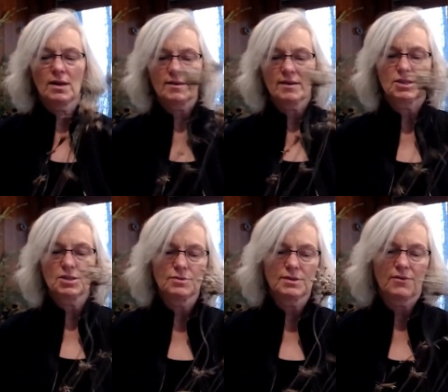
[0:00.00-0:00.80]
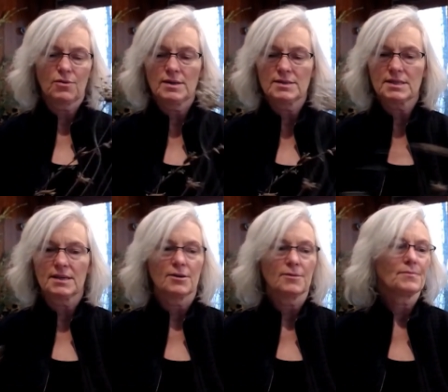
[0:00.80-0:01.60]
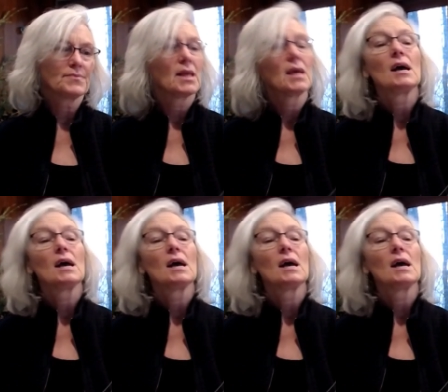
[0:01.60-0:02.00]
well, I've got two different ones here.